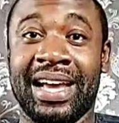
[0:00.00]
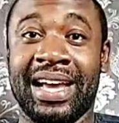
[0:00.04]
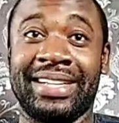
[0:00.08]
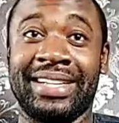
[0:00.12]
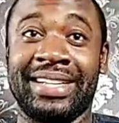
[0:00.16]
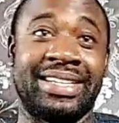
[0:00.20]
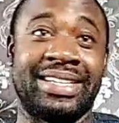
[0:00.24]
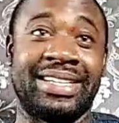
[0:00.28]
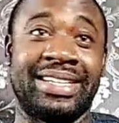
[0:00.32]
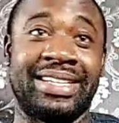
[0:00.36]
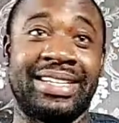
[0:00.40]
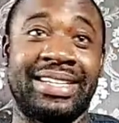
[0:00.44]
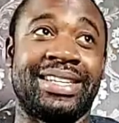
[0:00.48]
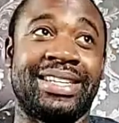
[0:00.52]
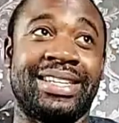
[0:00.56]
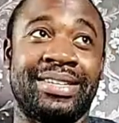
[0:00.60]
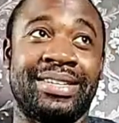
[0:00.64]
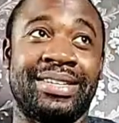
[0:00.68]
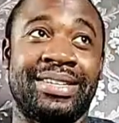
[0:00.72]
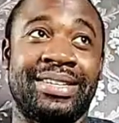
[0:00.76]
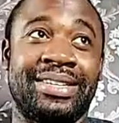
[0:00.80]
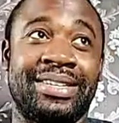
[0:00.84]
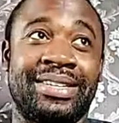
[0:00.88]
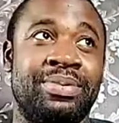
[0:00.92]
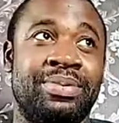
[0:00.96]
I dare say
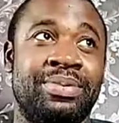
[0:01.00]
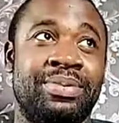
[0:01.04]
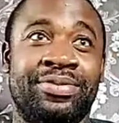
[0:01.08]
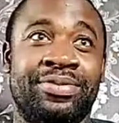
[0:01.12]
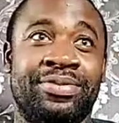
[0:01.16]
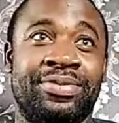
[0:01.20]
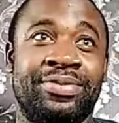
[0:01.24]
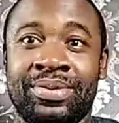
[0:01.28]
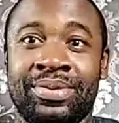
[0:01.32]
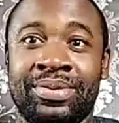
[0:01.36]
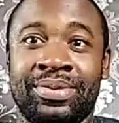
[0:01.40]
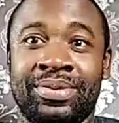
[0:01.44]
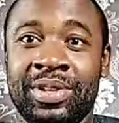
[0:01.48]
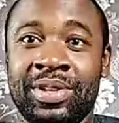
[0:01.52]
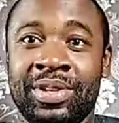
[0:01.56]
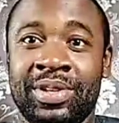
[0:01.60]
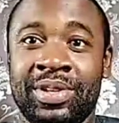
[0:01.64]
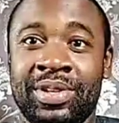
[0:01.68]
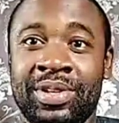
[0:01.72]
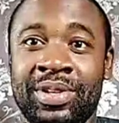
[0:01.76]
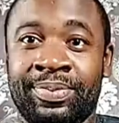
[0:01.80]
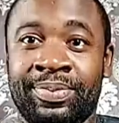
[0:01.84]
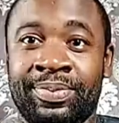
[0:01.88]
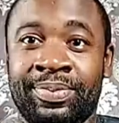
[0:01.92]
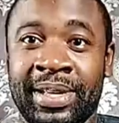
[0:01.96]

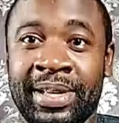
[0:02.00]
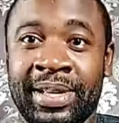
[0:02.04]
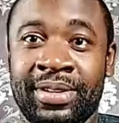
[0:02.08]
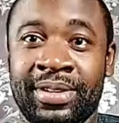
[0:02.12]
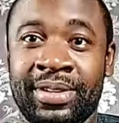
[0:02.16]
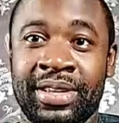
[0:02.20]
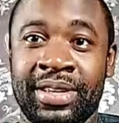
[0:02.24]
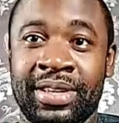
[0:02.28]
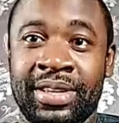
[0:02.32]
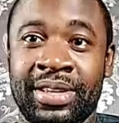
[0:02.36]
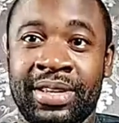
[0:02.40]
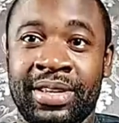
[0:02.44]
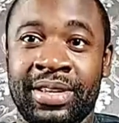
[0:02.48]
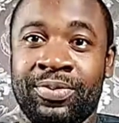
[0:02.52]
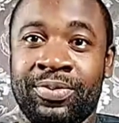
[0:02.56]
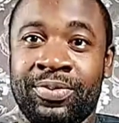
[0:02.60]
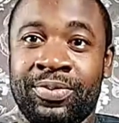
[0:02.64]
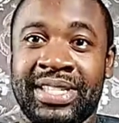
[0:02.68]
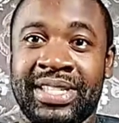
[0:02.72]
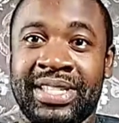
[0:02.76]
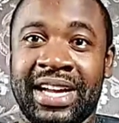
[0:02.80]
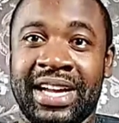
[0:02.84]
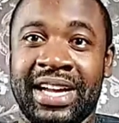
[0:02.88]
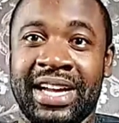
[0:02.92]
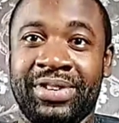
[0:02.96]
even
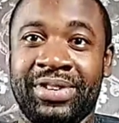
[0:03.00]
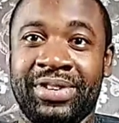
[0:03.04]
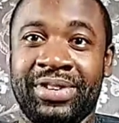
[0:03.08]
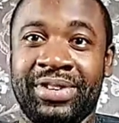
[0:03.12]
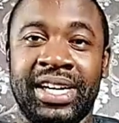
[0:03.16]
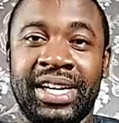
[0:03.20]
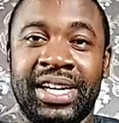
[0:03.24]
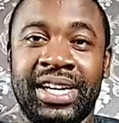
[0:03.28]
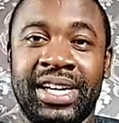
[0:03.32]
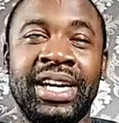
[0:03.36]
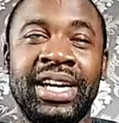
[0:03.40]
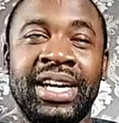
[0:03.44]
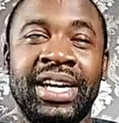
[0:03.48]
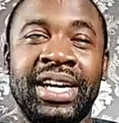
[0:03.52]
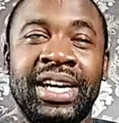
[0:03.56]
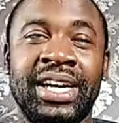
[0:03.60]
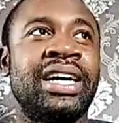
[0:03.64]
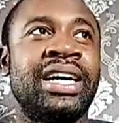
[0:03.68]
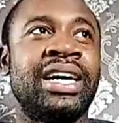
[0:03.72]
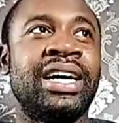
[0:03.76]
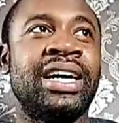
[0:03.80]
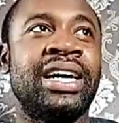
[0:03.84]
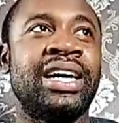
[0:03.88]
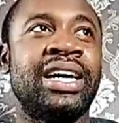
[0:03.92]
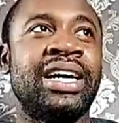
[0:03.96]
West Africa.
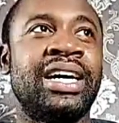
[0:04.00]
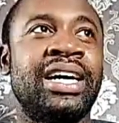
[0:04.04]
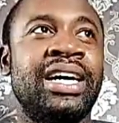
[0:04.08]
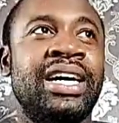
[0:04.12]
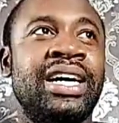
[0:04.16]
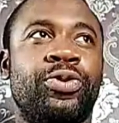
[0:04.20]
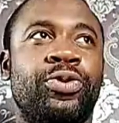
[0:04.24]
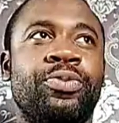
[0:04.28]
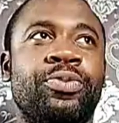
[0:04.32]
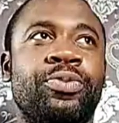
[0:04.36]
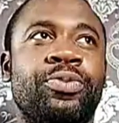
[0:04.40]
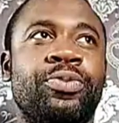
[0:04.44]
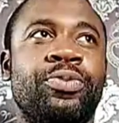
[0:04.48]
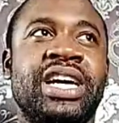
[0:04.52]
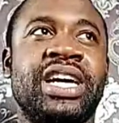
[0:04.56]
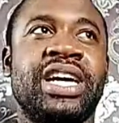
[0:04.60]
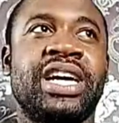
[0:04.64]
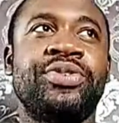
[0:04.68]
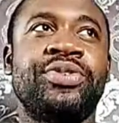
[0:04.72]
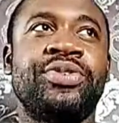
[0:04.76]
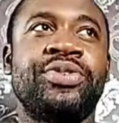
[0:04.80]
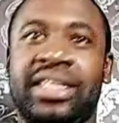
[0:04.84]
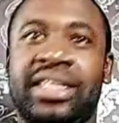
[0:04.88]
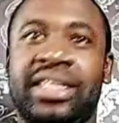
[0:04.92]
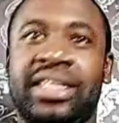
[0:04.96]
So for me, I knew
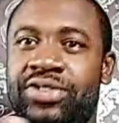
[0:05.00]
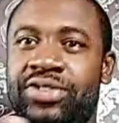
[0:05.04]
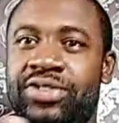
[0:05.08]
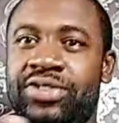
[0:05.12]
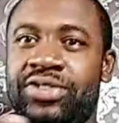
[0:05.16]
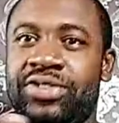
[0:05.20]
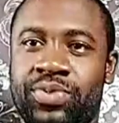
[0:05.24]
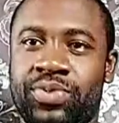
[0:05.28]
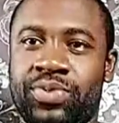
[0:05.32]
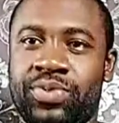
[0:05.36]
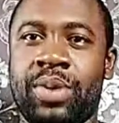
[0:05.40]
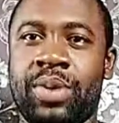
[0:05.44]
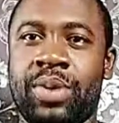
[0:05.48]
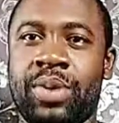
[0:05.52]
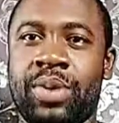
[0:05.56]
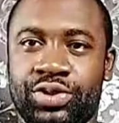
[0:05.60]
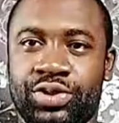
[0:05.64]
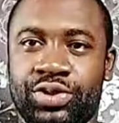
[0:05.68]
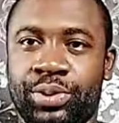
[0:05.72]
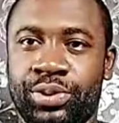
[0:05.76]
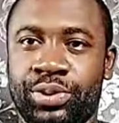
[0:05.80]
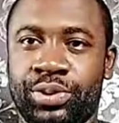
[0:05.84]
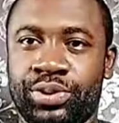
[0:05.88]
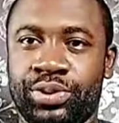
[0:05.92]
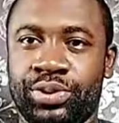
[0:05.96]
that this is where I was
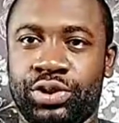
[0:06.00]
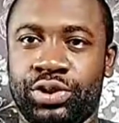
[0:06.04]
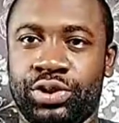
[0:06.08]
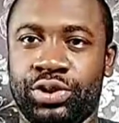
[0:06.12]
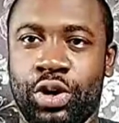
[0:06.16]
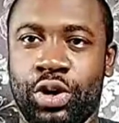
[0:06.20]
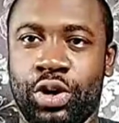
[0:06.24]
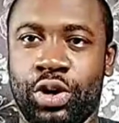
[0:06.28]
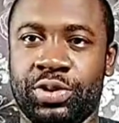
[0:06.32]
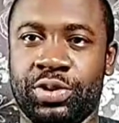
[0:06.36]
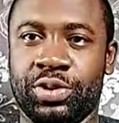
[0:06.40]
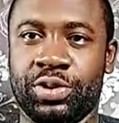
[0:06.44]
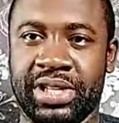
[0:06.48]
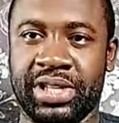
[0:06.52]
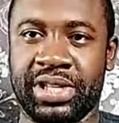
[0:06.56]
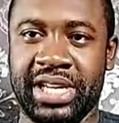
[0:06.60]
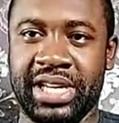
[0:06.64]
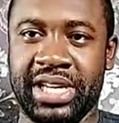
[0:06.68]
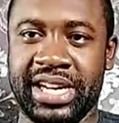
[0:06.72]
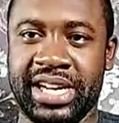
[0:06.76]
supposed to come to. But the